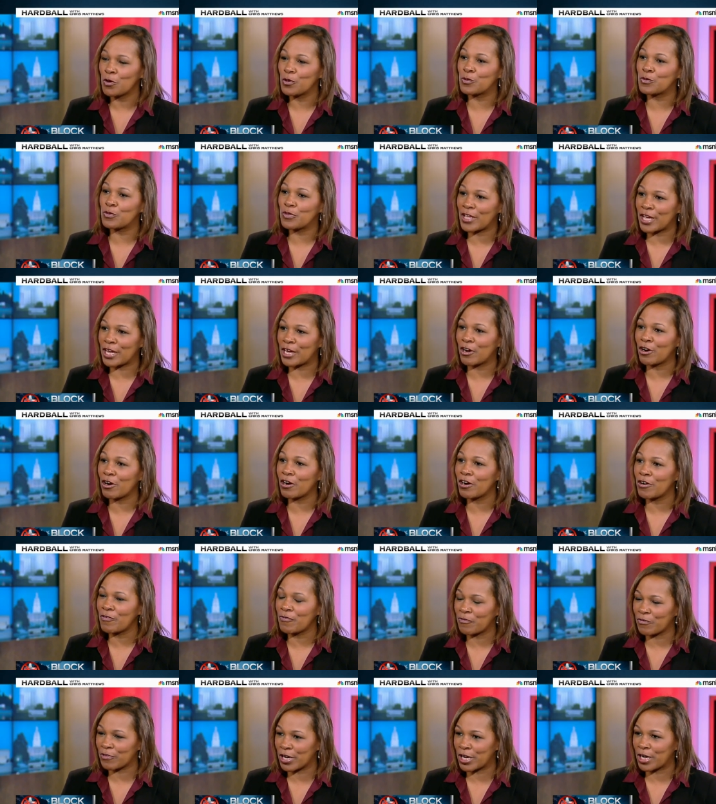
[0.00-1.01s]
who they are
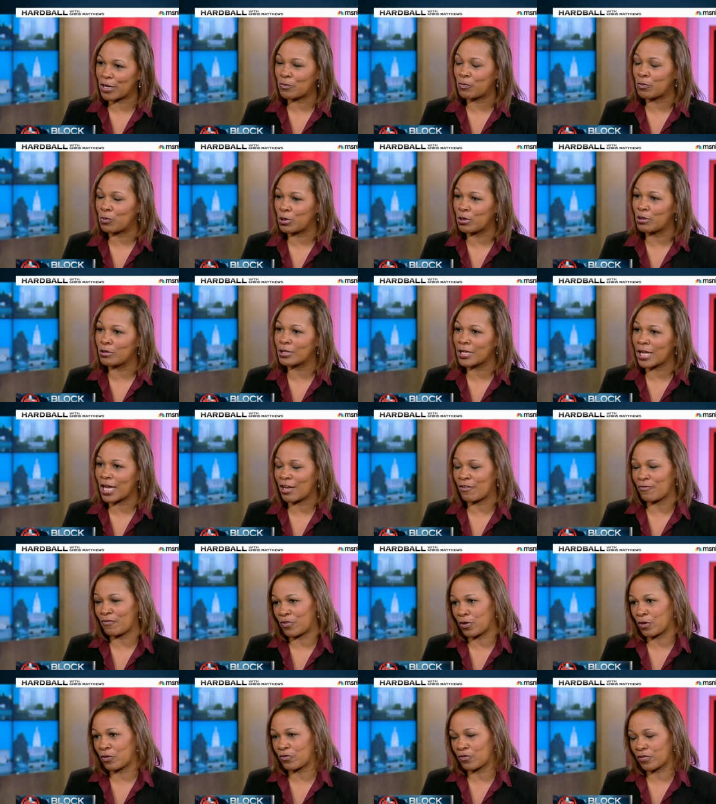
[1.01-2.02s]
afraid will not
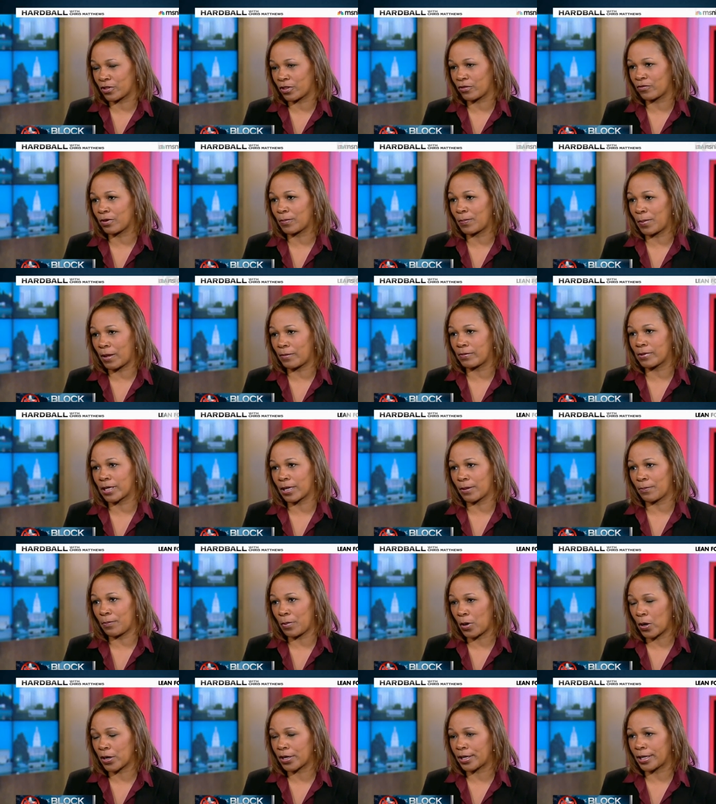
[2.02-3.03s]
vote for the
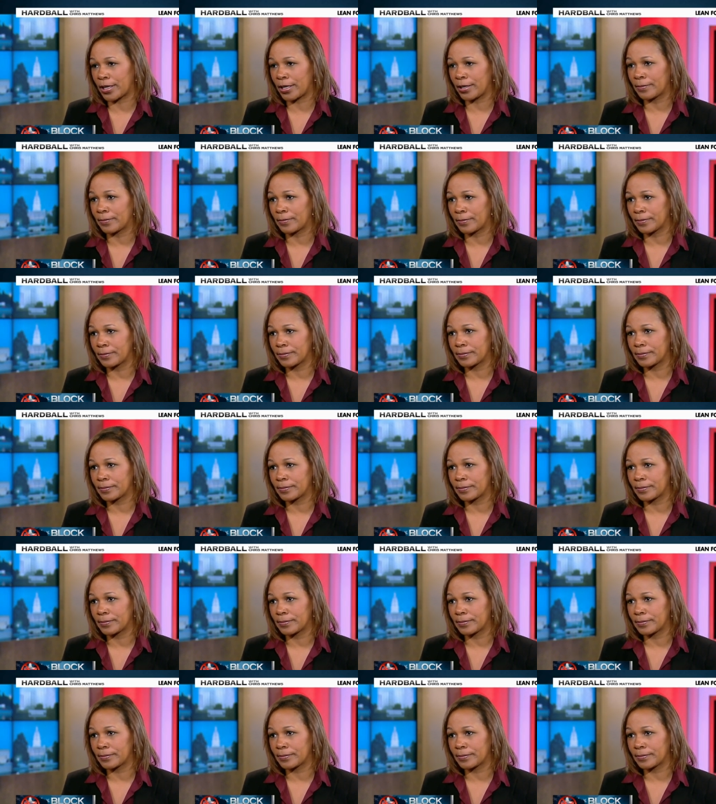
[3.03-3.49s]
Republican Party.